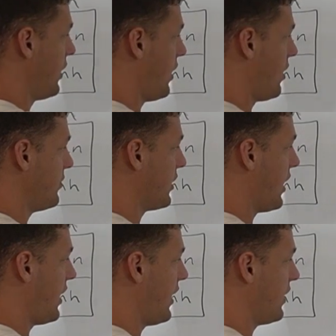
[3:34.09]
Um, you
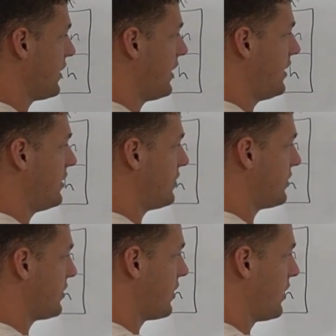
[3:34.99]
got L
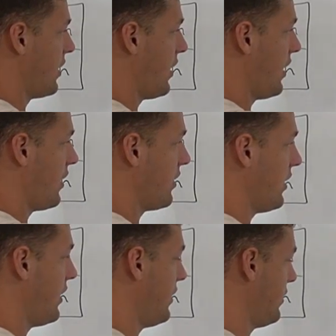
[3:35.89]
H, L
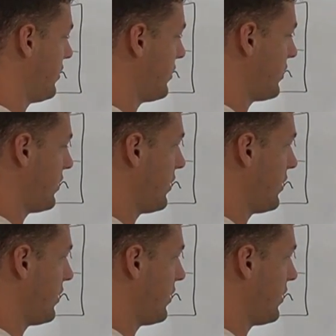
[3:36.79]
H,